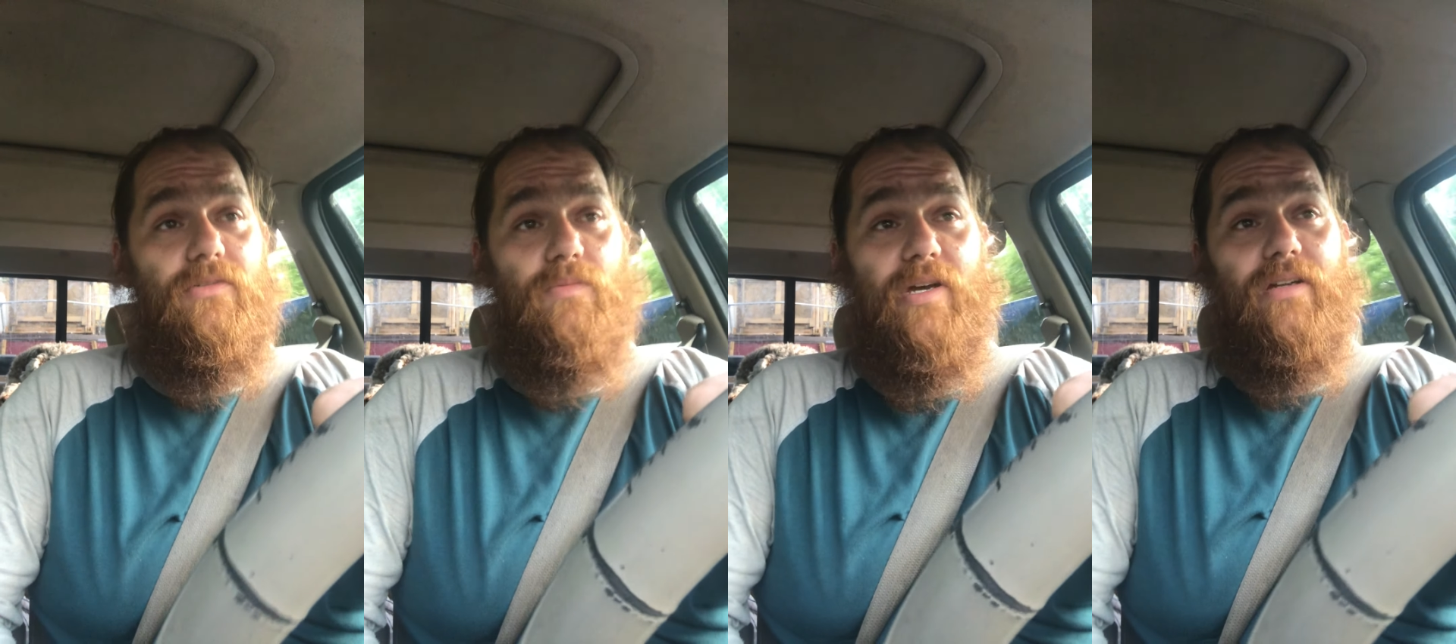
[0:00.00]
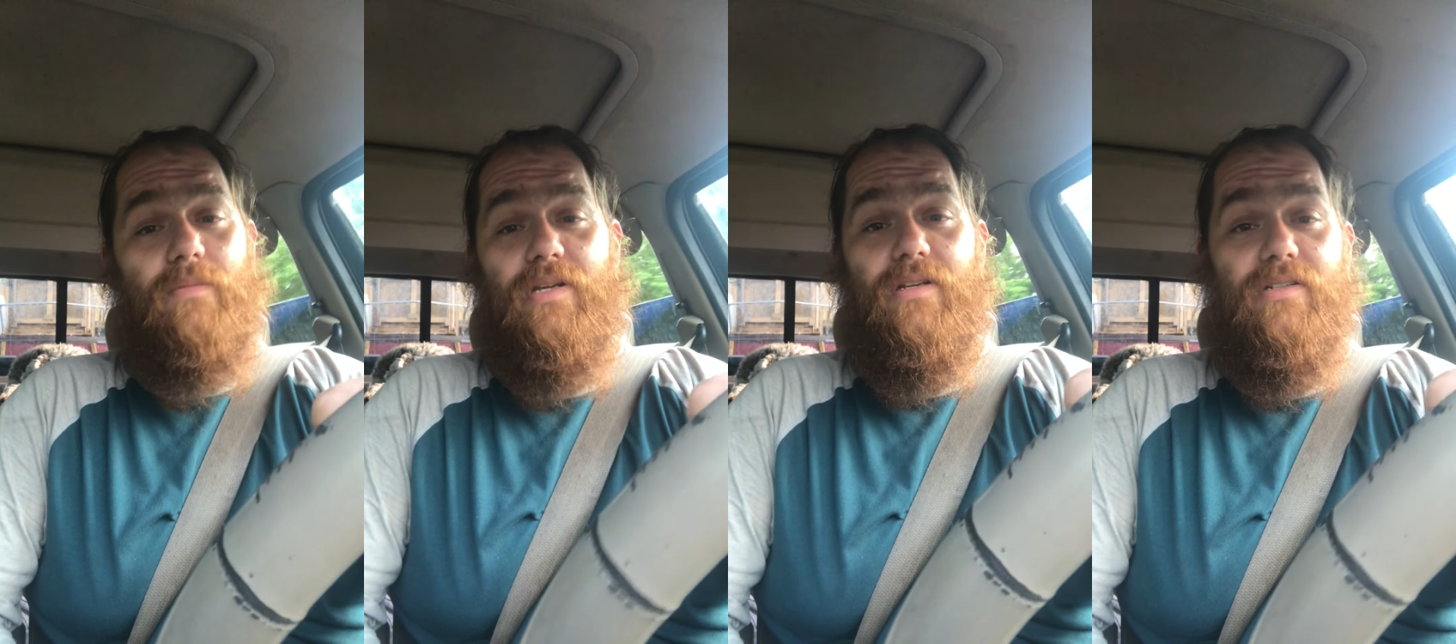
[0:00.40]
You may end
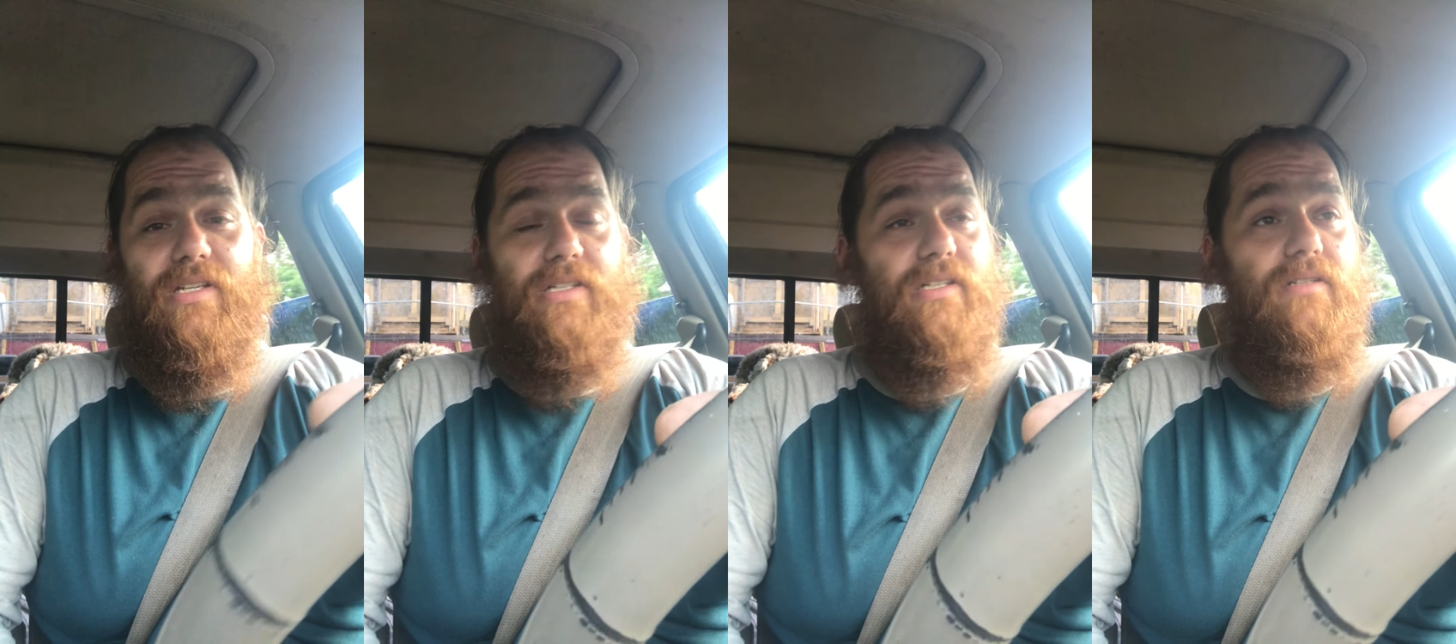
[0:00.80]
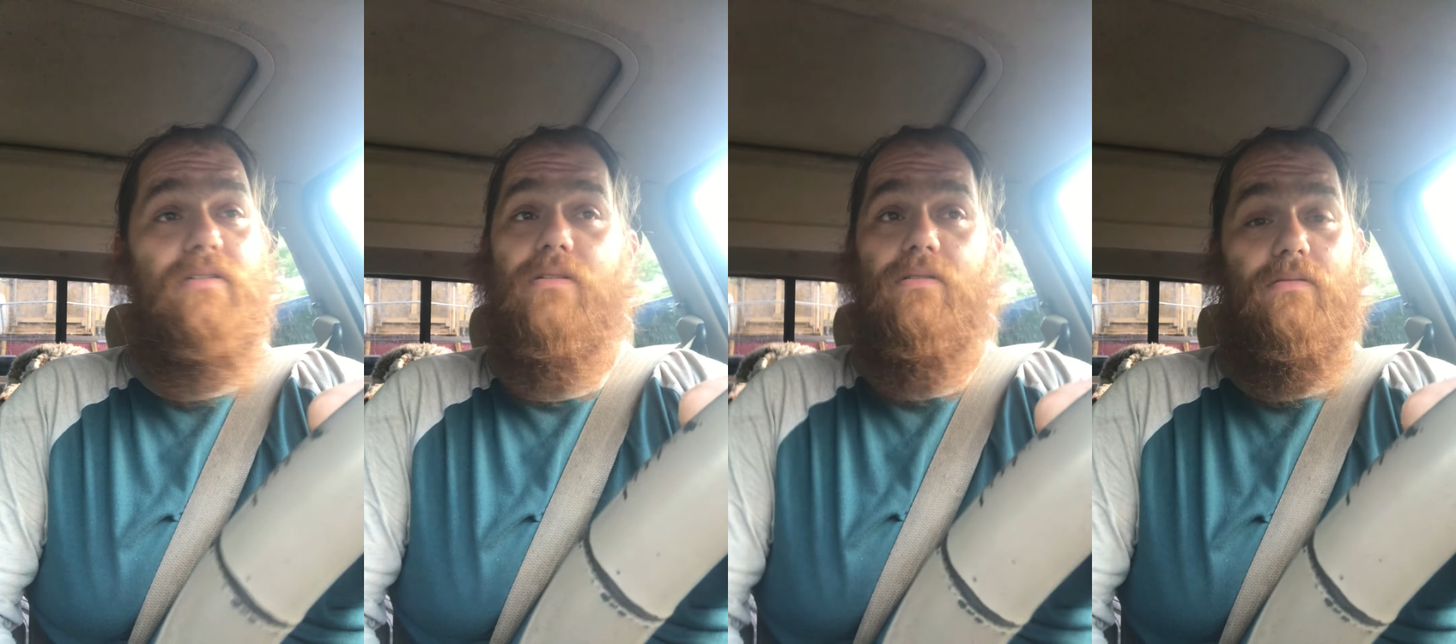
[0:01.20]
up getting addicted,
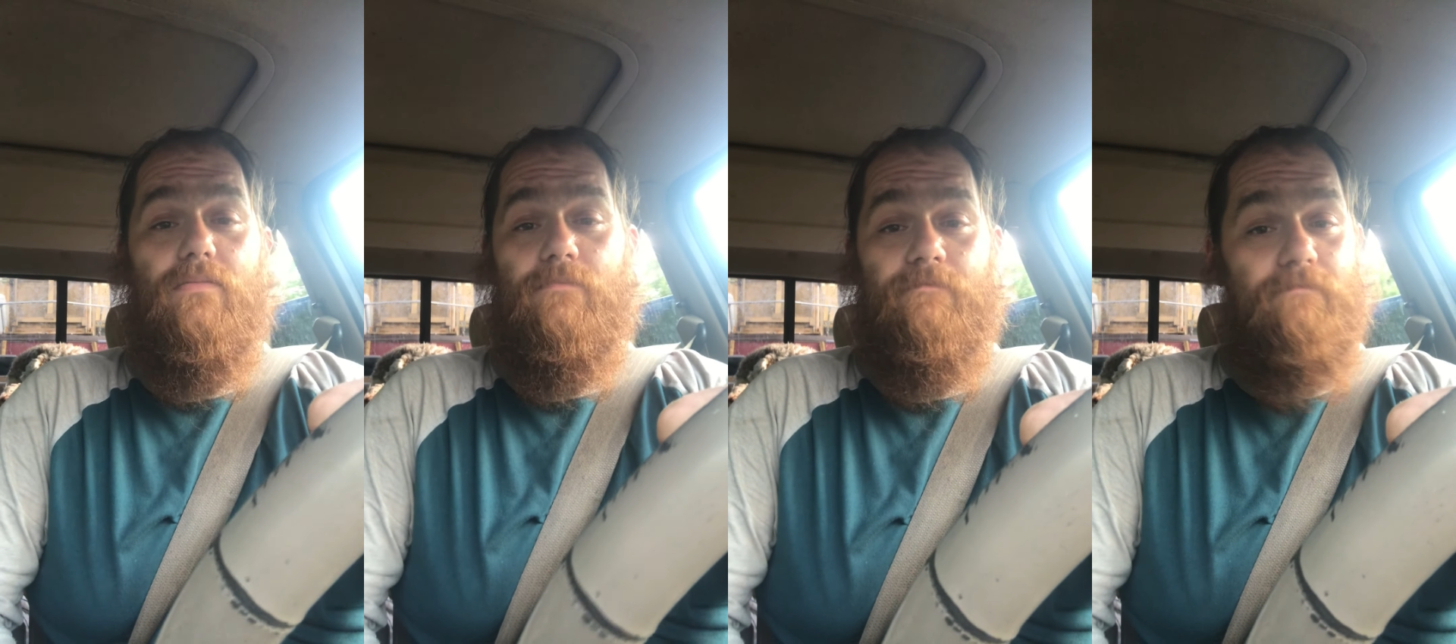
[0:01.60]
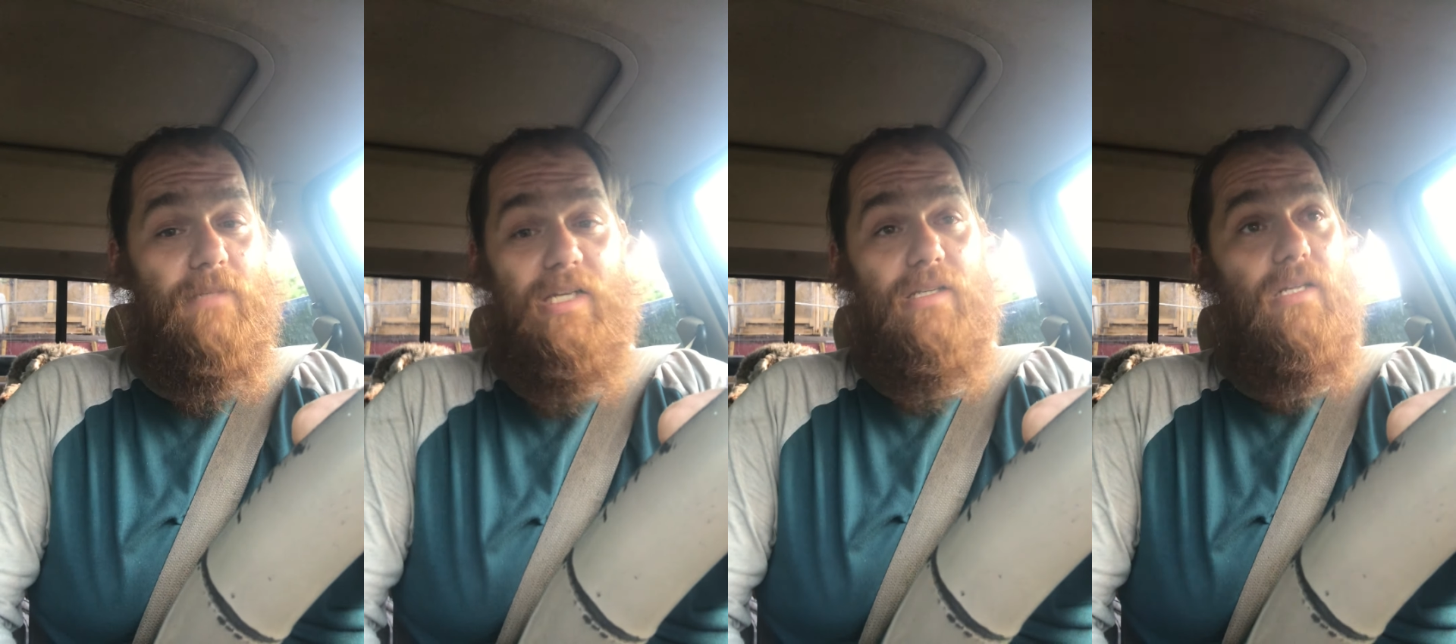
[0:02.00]

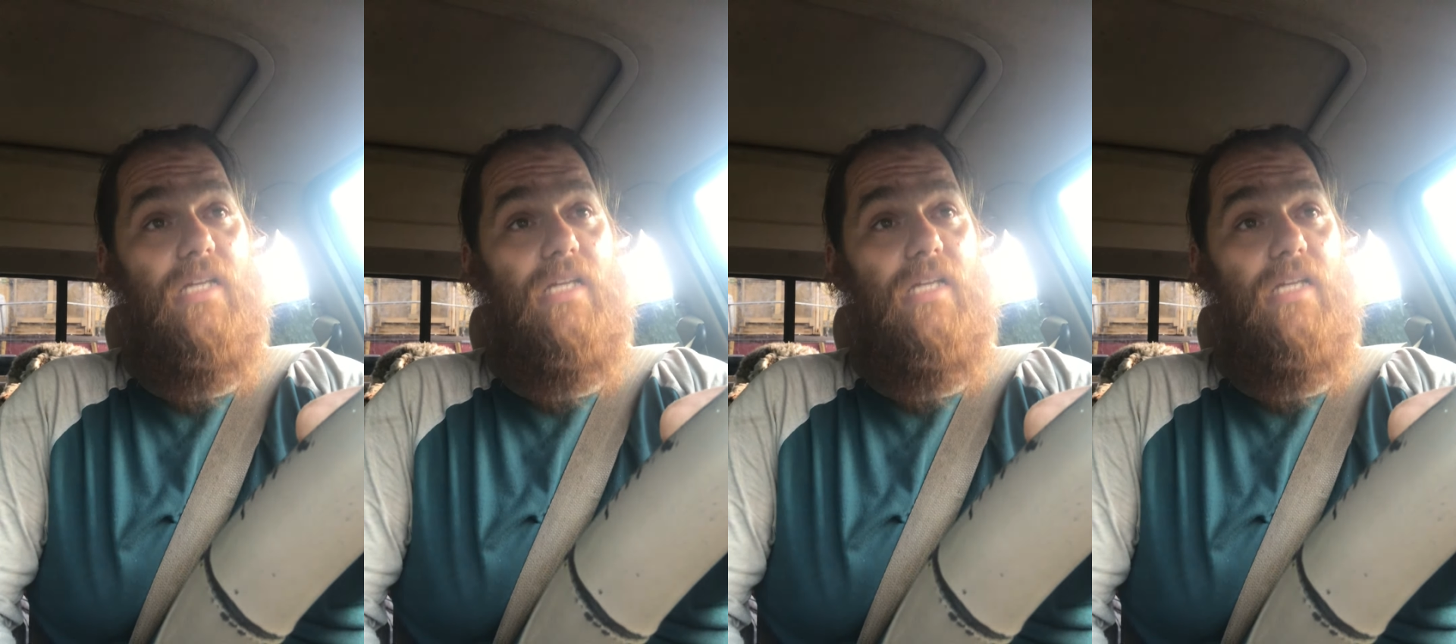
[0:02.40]
and